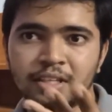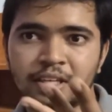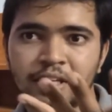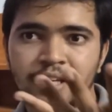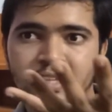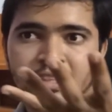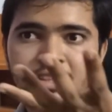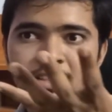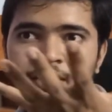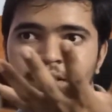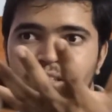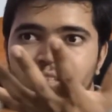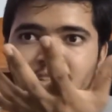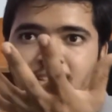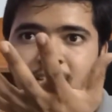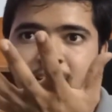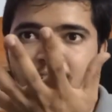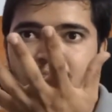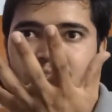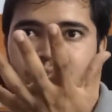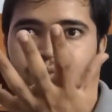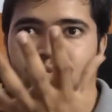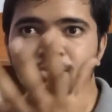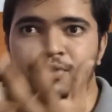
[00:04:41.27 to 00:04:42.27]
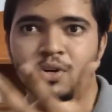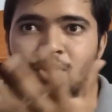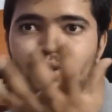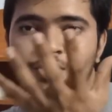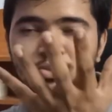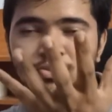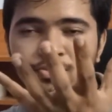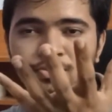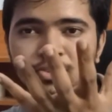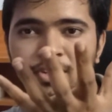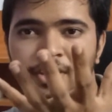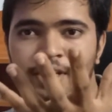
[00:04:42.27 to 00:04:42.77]
and then that
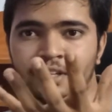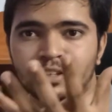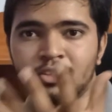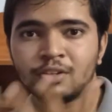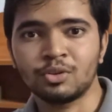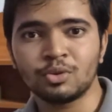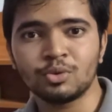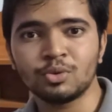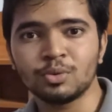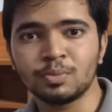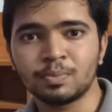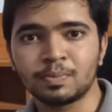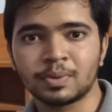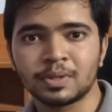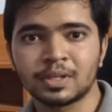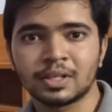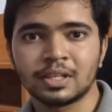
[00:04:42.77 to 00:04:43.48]
phosphate group,